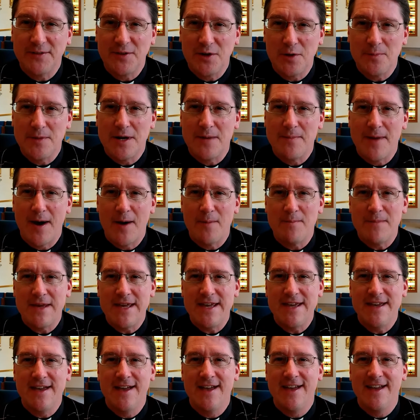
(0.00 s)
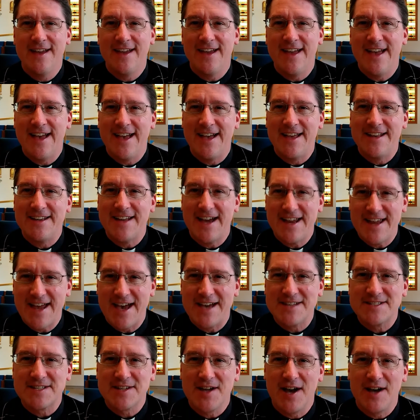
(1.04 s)
little bit about me, and I
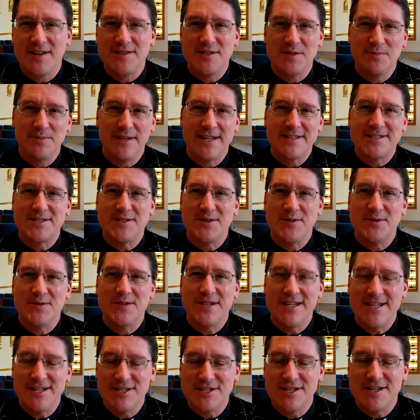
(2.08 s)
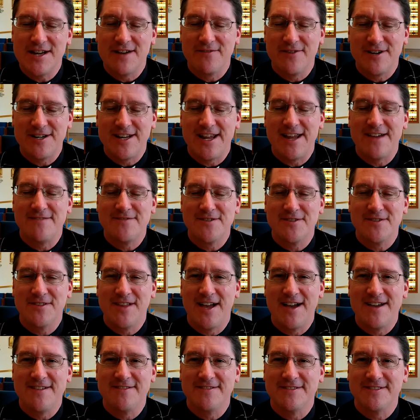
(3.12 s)
ask God to bless you each and every day of your
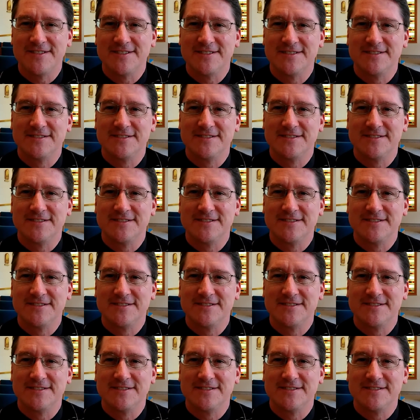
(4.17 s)
life.